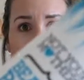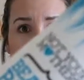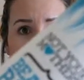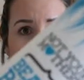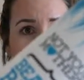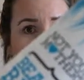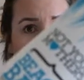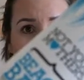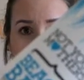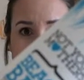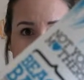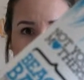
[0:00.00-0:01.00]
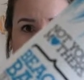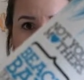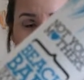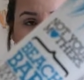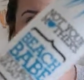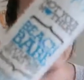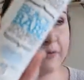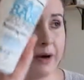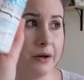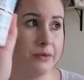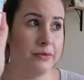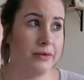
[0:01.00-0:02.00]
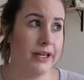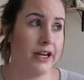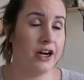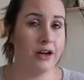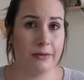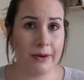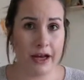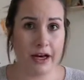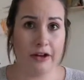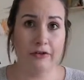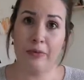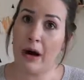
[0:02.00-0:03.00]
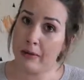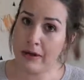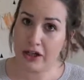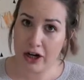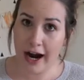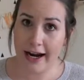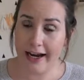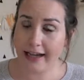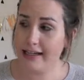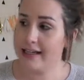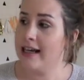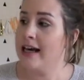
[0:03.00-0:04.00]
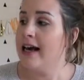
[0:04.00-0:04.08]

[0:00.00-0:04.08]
You've probably seen this, you've probably heard about it, you've probably tried it.